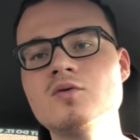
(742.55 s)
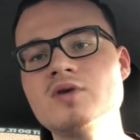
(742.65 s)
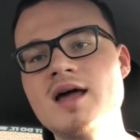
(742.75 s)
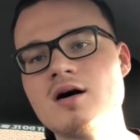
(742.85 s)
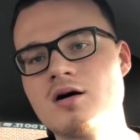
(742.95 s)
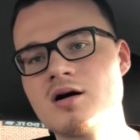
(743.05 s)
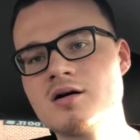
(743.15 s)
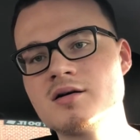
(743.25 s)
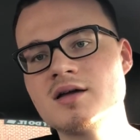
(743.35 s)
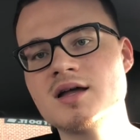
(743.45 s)
who they
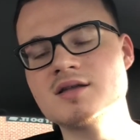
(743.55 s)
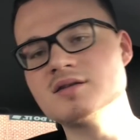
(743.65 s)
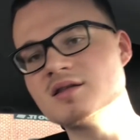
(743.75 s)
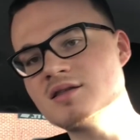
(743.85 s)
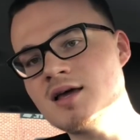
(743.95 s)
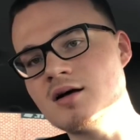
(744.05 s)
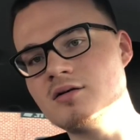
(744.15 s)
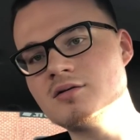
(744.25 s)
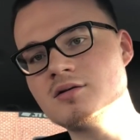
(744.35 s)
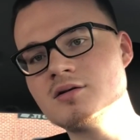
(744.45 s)
are, into the sale.